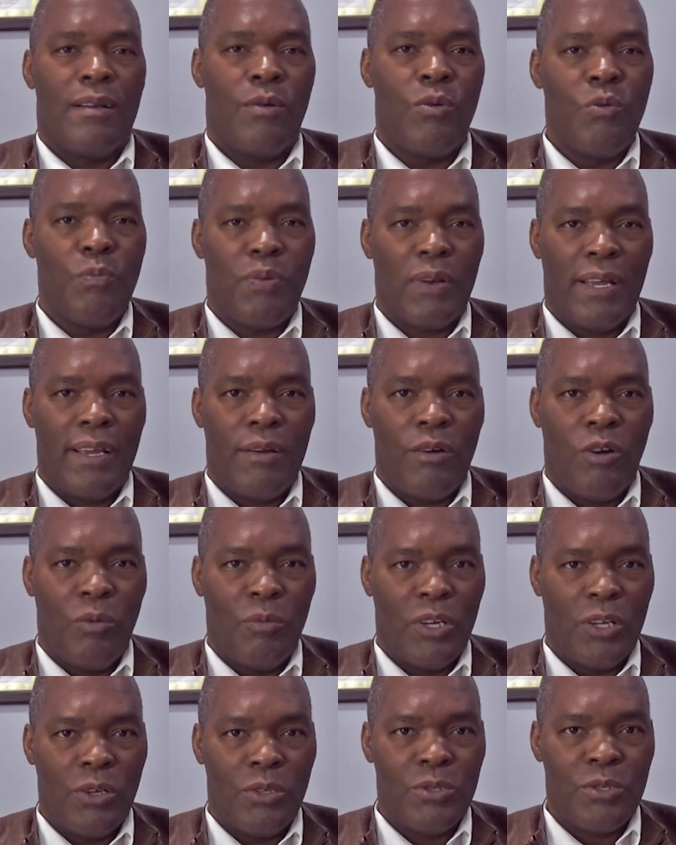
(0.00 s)
who played Home
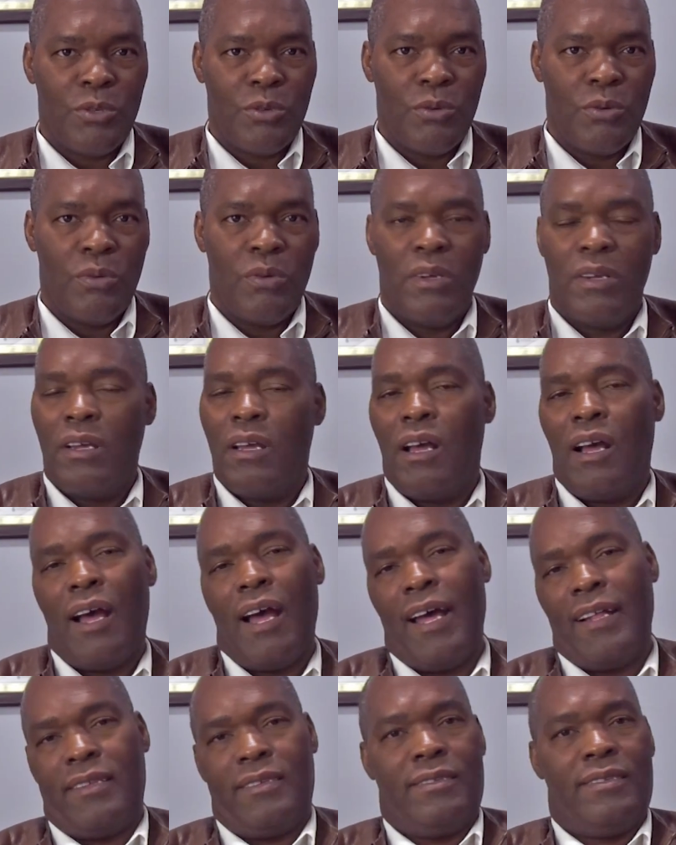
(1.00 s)
Alone 2,
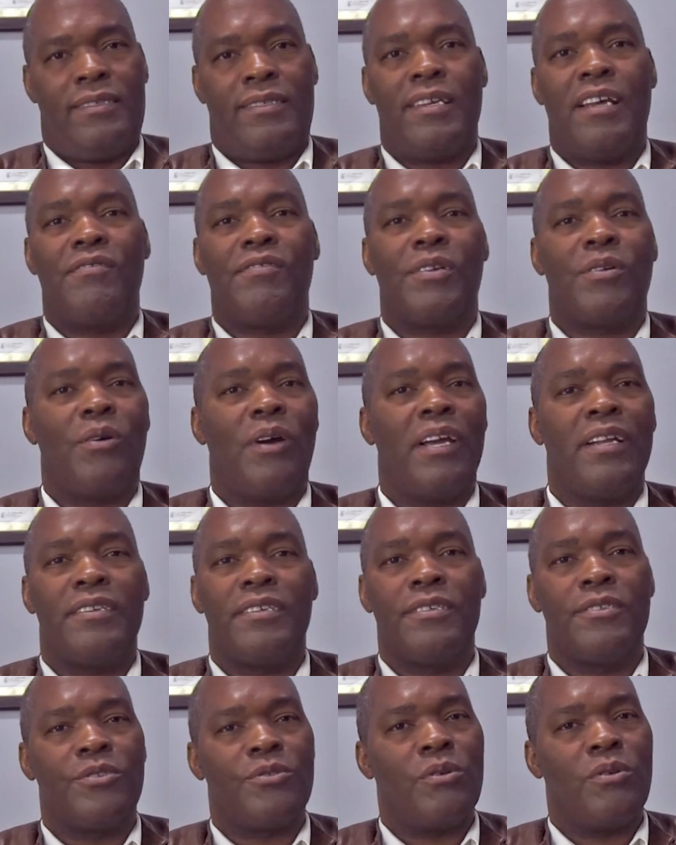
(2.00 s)
at 7 or 8
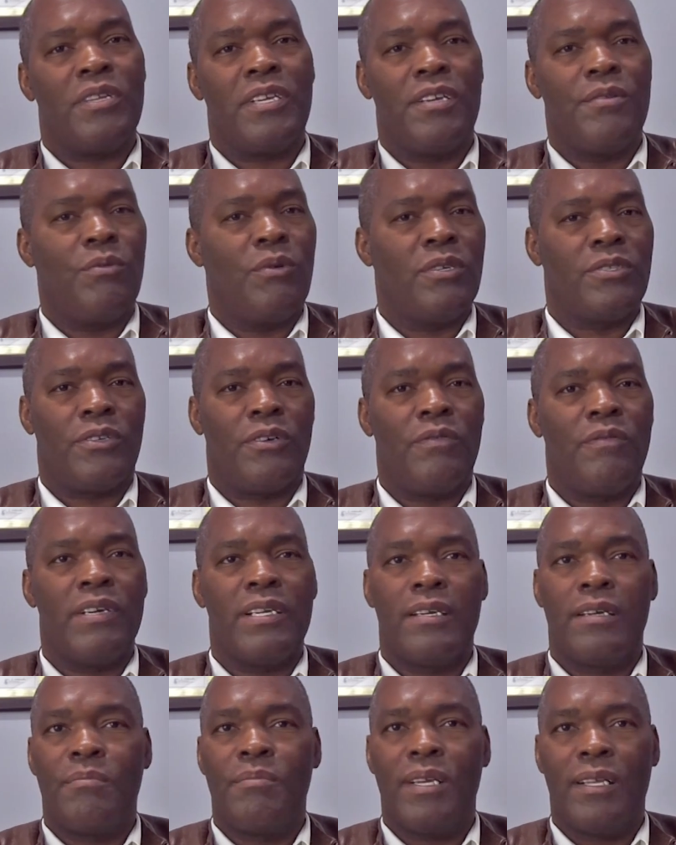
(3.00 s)
years old, he was
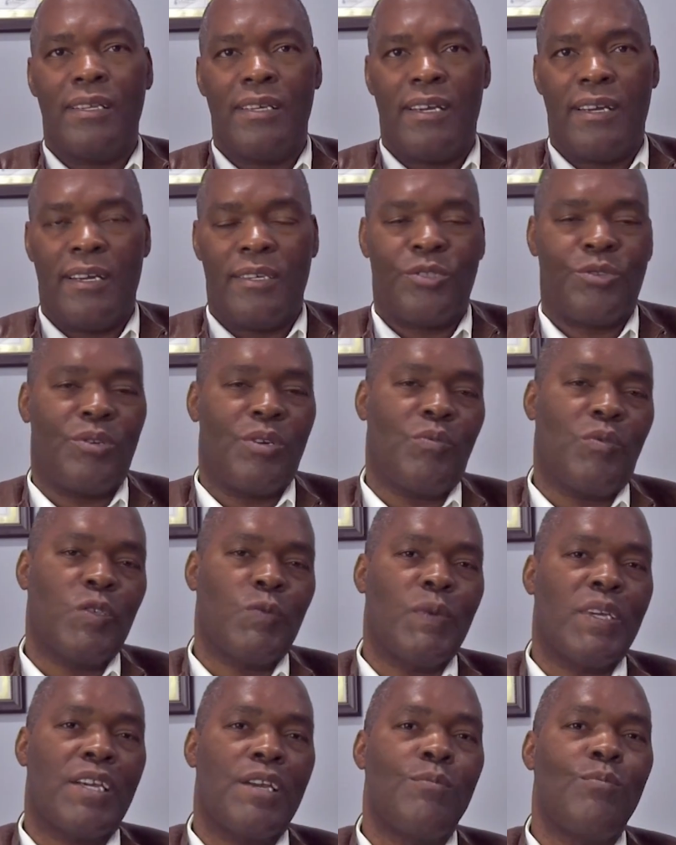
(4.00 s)
already a millionaire. So he was
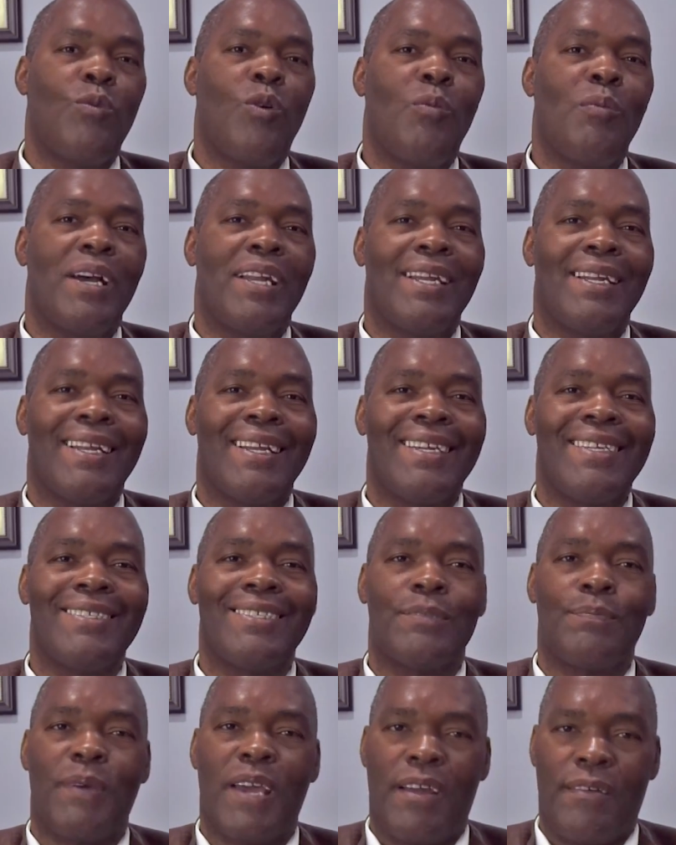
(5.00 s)
making more money than
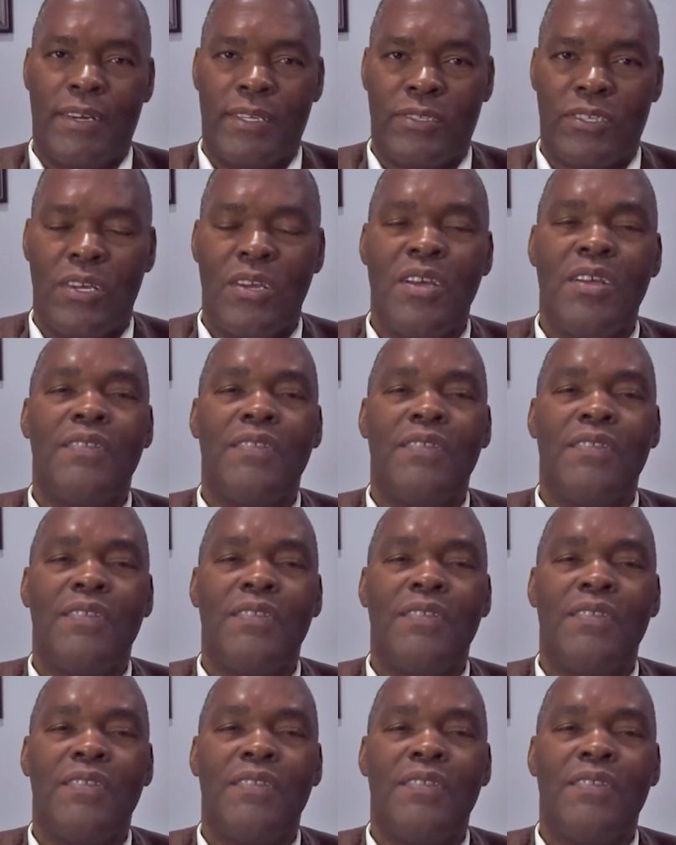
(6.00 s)
his parents.